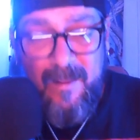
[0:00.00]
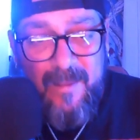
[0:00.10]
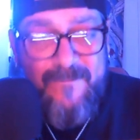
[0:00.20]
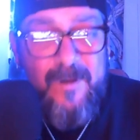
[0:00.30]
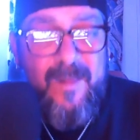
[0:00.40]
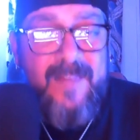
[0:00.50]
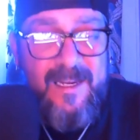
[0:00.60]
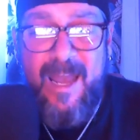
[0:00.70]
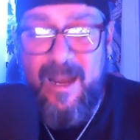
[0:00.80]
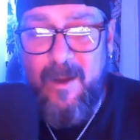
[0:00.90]
they feel like they
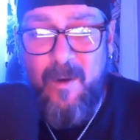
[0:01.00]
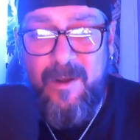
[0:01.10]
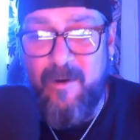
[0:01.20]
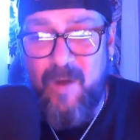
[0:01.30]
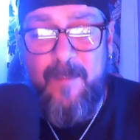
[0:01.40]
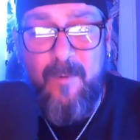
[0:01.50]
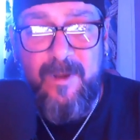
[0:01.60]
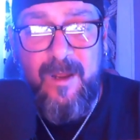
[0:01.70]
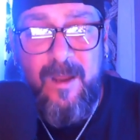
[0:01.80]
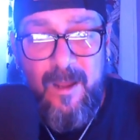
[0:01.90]
kind of know you, and you're able
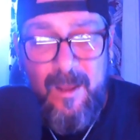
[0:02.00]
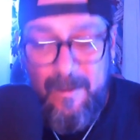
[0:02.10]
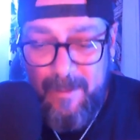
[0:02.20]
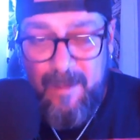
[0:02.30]
to yeah.